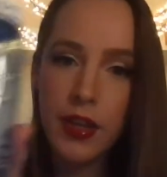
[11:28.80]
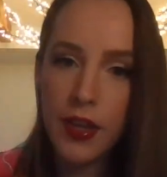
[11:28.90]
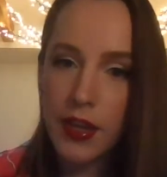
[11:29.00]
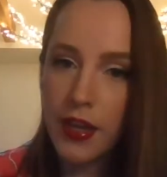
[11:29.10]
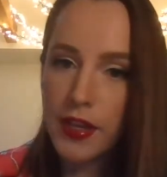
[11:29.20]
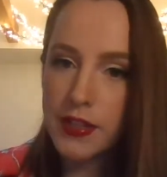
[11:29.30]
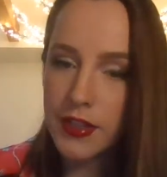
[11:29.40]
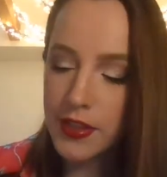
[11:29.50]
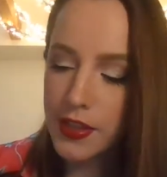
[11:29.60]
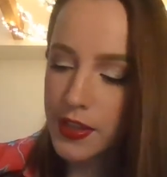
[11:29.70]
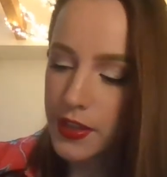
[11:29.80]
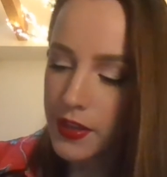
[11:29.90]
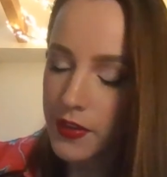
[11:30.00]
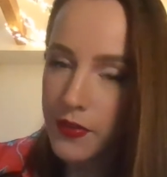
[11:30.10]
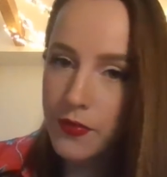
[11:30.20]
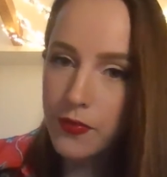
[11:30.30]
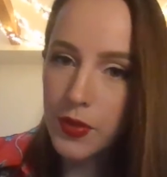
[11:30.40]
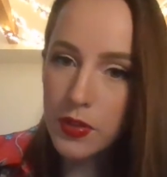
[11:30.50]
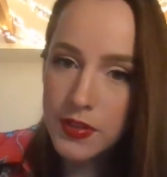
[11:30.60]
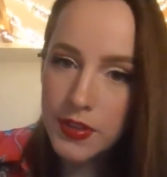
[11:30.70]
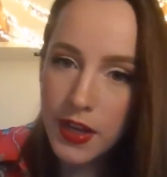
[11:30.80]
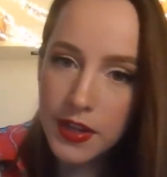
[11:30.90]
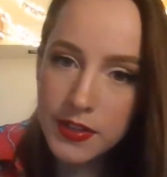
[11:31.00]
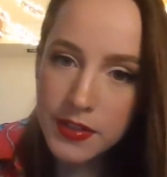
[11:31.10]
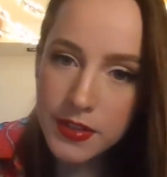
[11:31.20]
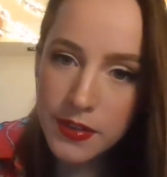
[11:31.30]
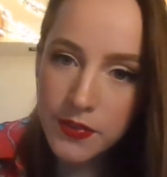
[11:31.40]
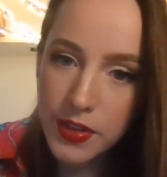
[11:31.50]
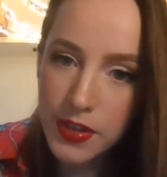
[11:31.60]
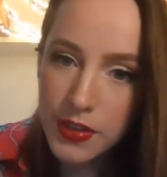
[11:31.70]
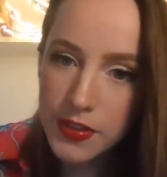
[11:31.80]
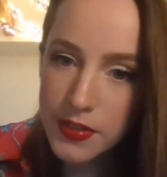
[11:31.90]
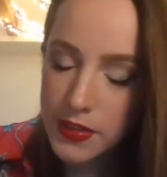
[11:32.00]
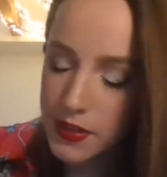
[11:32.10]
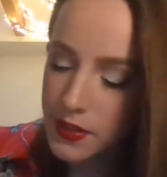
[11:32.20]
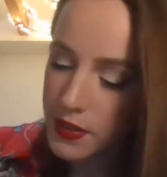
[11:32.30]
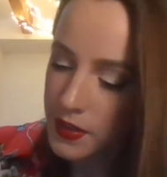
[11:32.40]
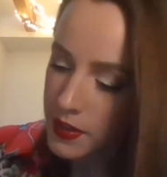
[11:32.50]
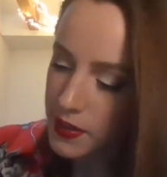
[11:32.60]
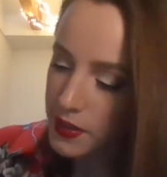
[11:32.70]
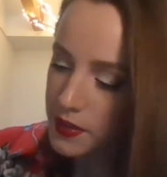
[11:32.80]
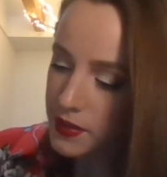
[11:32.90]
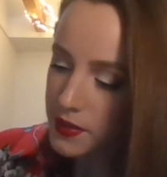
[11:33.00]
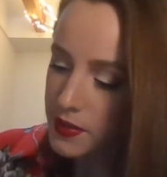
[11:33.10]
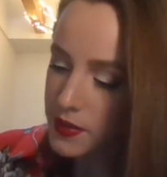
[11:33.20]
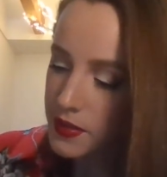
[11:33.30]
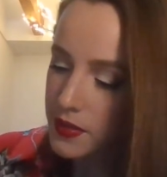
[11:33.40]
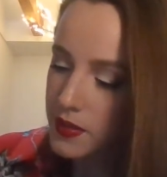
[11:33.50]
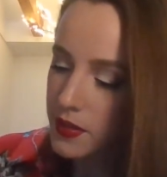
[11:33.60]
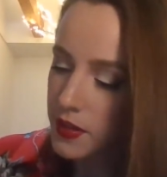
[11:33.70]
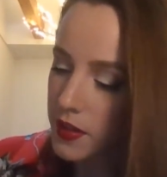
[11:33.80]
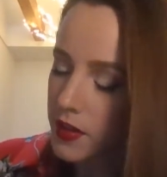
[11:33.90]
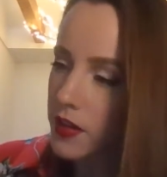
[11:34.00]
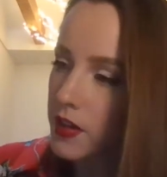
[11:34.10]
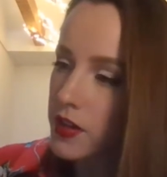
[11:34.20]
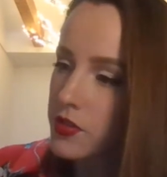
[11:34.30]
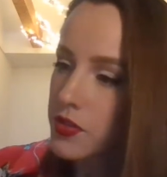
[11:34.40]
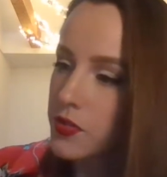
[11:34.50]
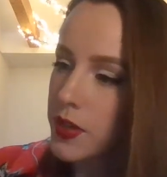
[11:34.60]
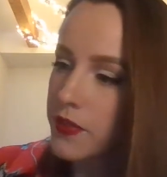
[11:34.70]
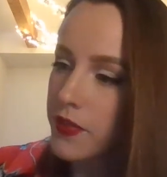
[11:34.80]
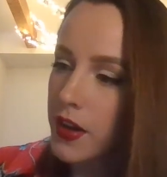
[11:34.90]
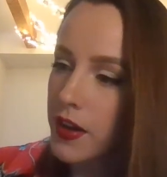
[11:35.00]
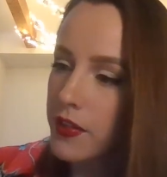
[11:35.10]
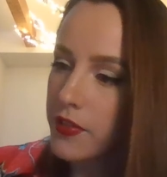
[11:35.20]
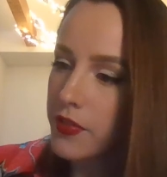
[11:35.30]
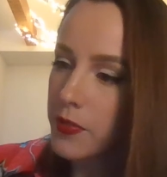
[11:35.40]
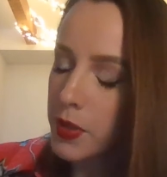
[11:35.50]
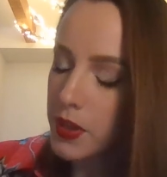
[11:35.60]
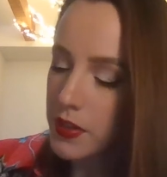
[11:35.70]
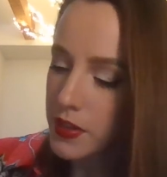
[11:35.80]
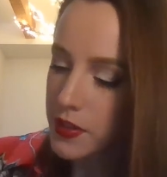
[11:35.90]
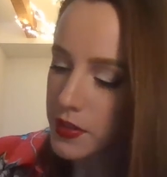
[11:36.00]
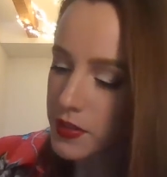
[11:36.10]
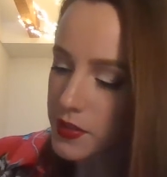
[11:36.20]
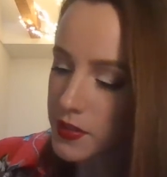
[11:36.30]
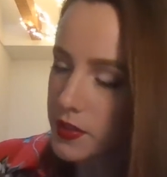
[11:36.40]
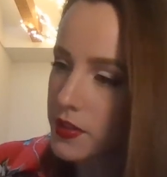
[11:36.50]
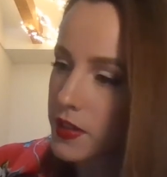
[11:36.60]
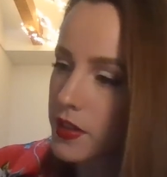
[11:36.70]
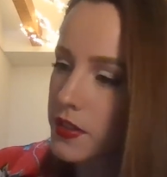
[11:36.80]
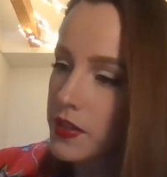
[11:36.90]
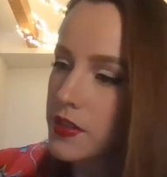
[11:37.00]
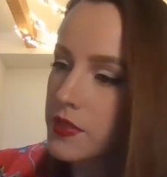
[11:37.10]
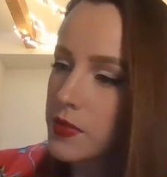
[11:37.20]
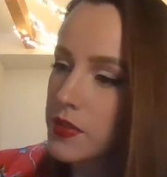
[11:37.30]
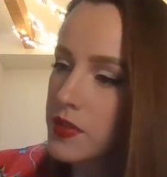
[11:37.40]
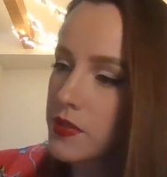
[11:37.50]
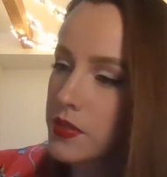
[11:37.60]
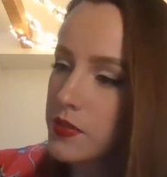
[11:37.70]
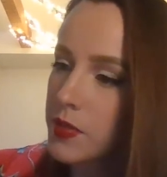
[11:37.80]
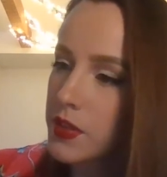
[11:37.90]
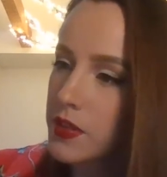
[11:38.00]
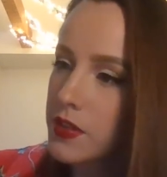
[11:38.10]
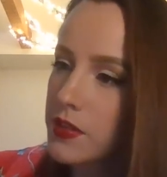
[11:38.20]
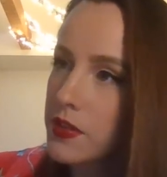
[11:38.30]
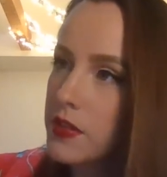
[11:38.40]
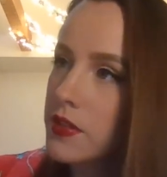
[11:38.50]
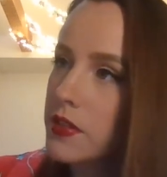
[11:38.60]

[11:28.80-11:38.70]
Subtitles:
And the full size of this is 125 milliliters. Actually, this one's 200 milliliters.